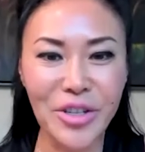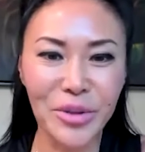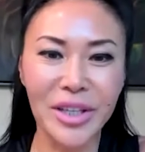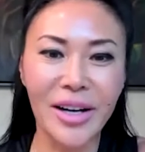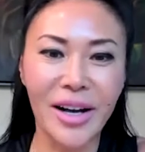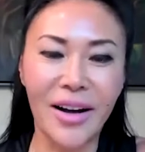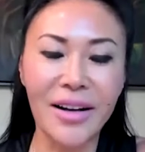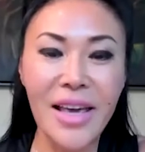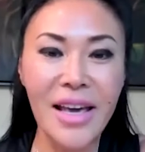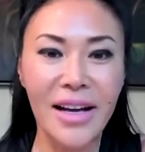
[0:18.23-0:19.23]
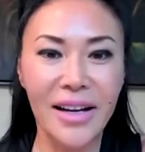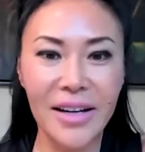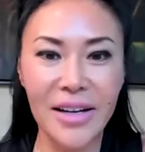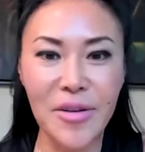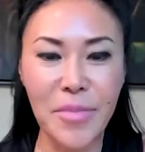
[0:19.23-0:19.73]
Joy Kong.
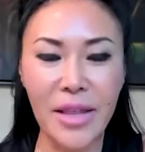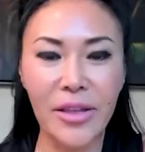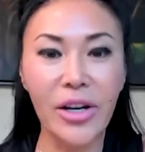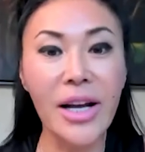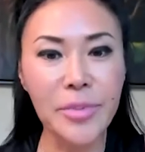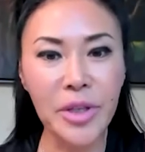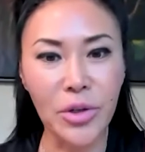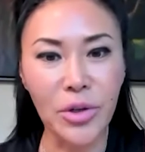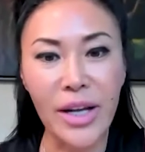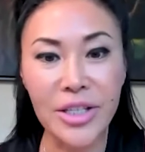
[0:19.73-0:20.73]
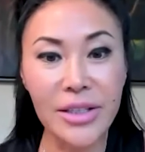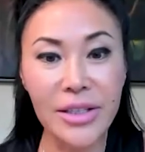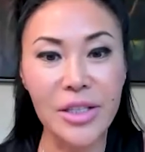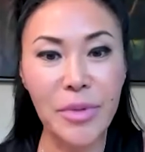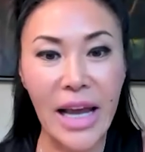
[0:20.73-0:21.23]
There has been a question
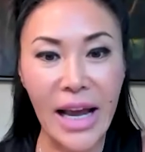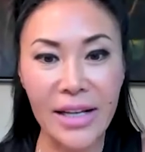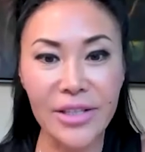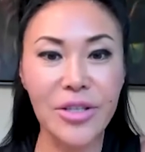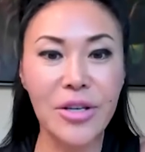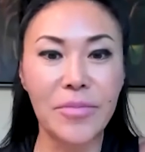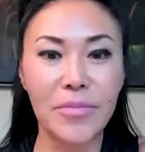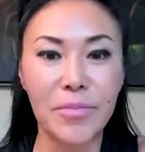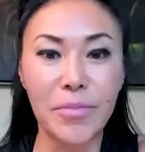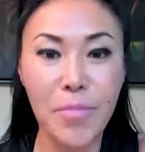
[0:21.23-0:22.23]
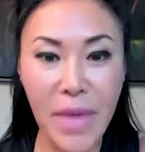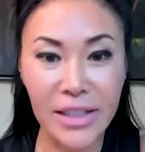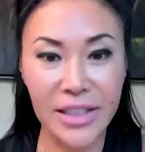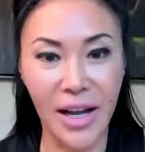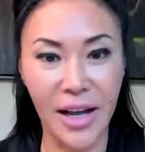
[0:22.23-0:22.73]
that's been asked
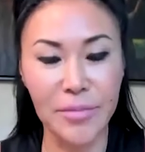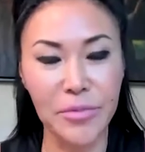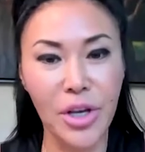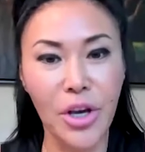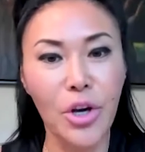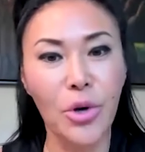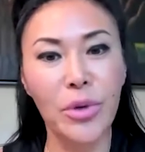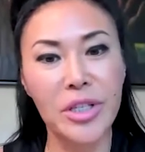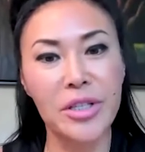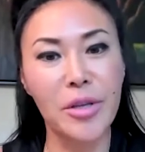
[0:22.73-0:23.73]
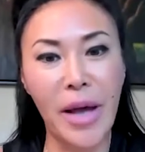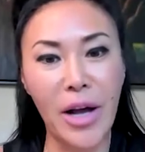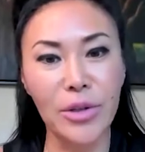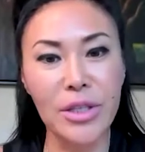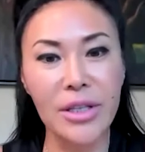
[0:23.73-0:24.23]
many times, which is
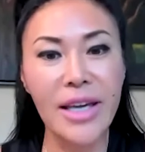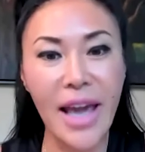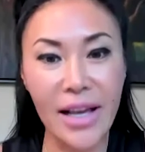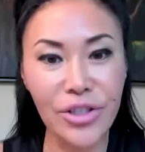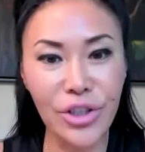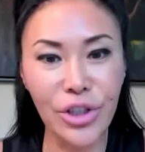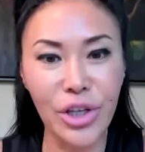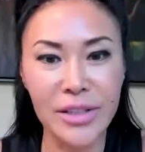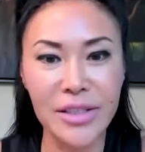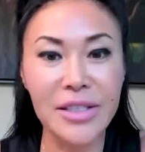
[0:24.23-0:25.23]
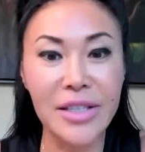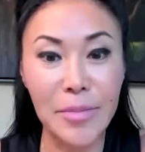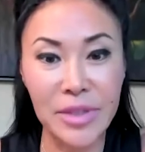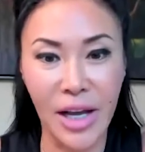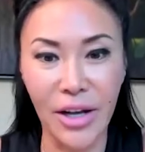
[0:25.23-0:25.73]
about cancer and
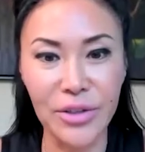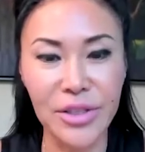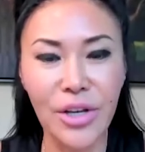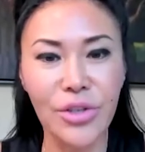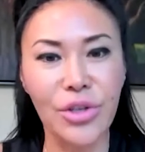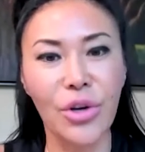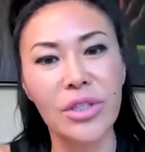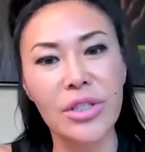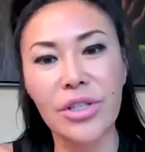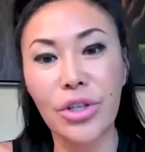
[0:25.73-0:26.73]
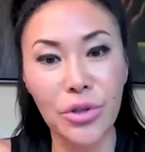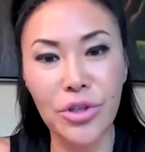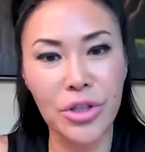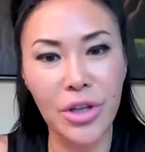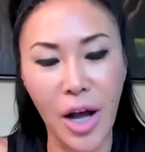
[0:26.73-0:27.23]
stem cells. So this is a
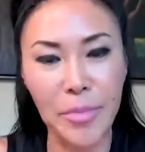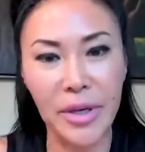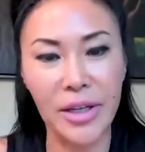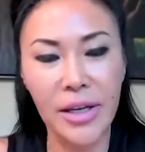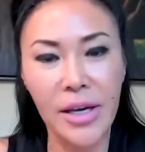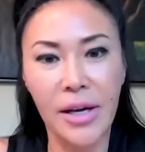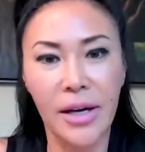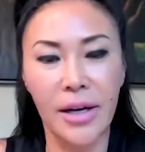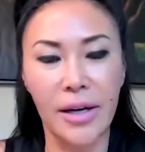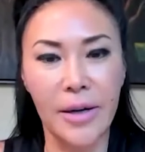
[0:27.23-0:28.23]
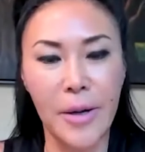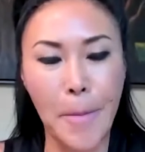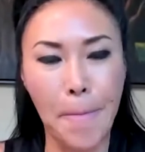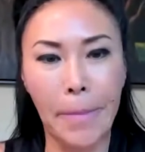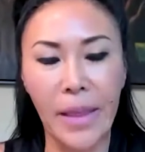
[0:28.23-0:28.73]
huge topic.
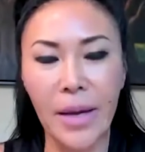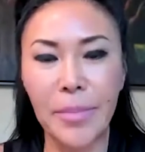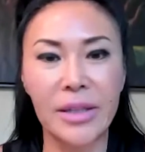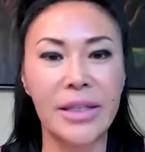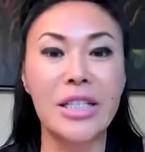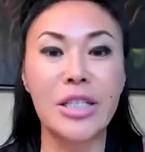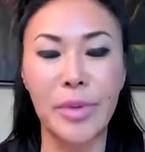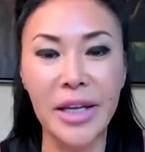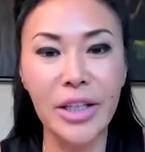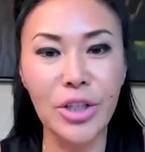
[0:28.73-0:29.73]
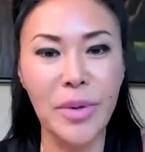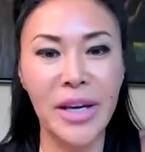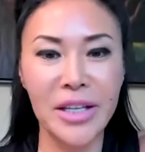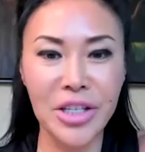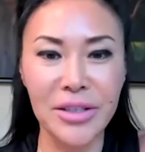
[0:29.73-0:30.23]
I've been explaining to
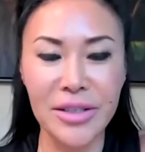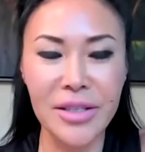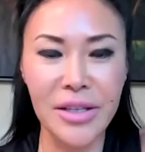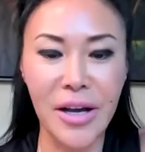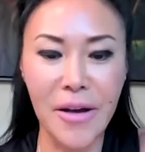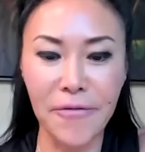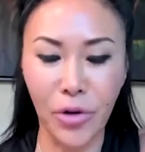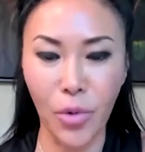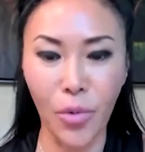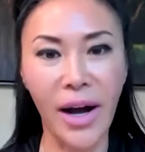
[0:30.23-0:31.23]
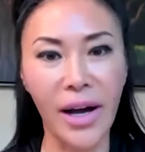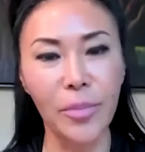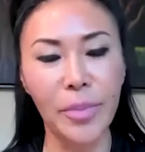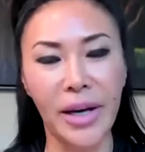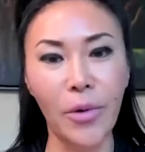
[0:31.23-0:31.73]
patients for a
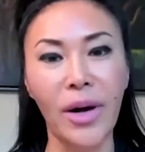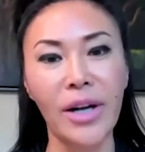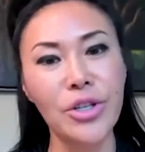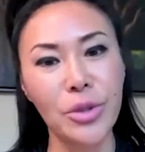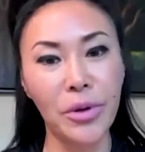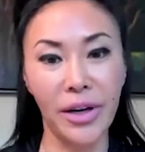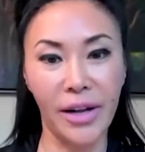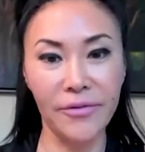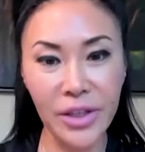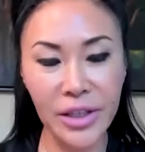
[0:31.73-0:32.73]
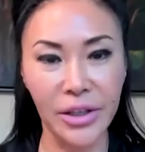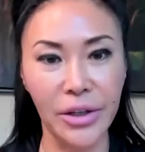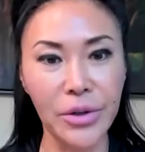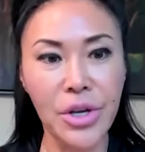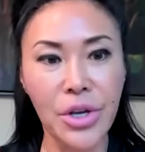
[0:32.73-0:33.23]
while, but I want to put it on
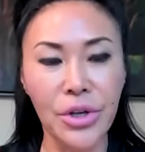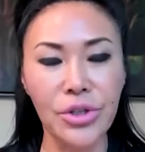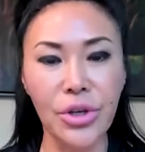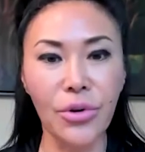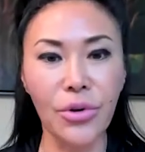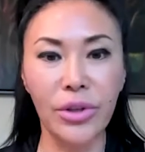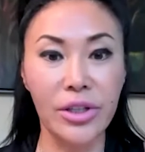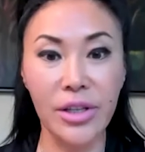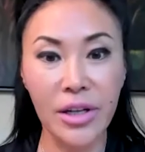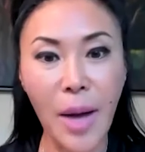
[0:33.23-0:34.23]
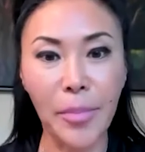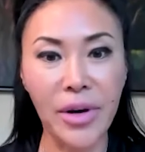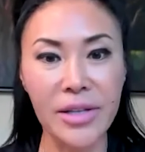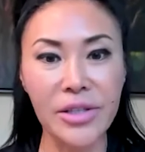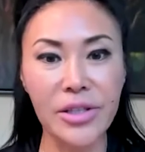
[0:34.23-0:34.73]
video so there's a
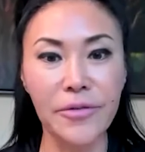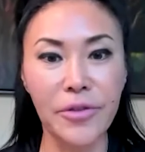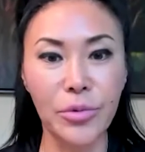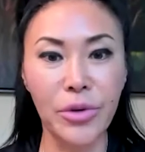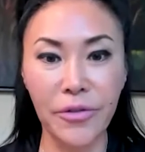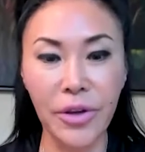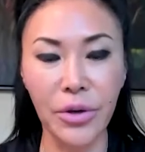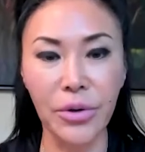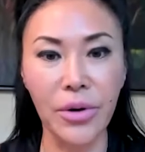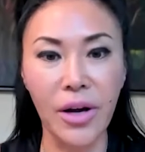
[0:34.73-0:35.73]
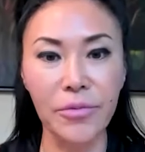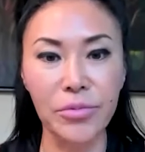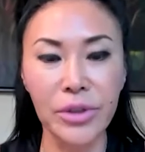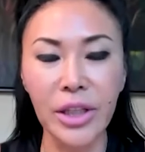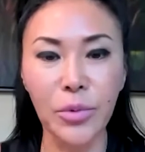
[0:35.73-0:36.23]
comprehensive review of
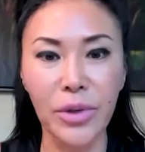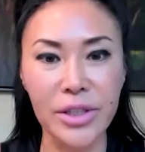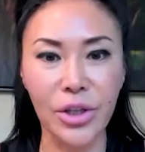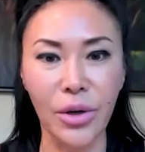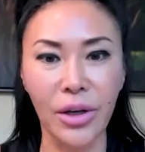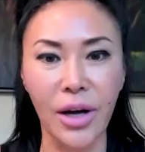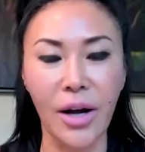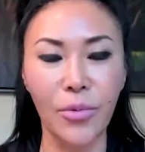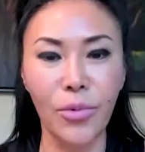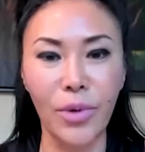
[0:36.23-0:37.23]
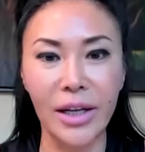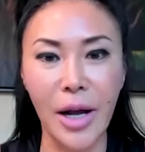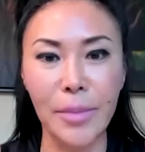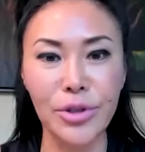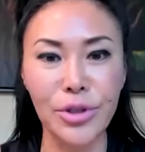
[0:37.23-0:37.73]
really what's going on when it
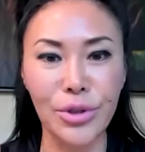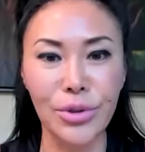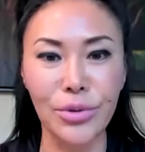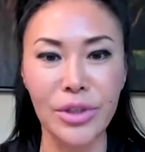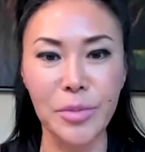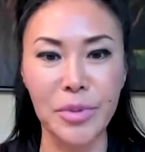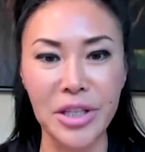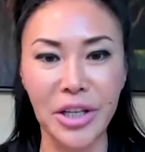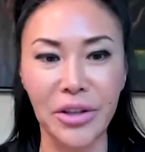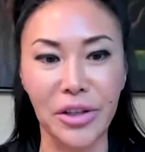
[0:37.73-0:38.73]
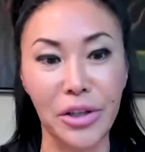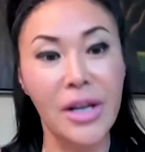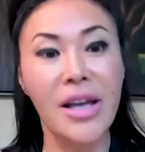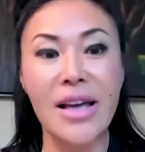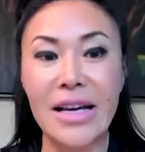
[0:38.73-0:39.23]
comes to this particular
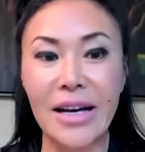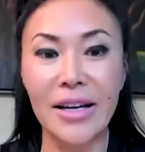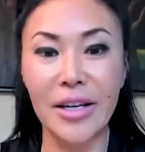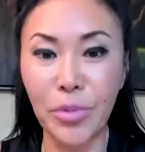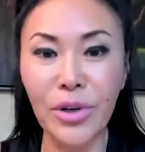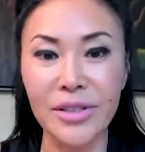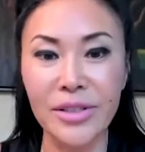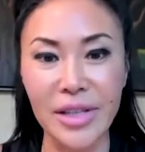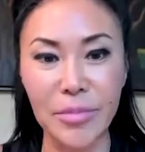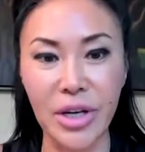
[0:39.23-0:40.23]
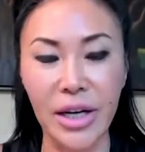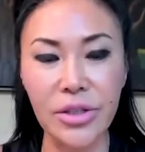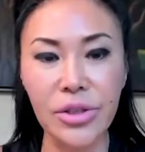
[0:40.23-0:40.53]
important subject.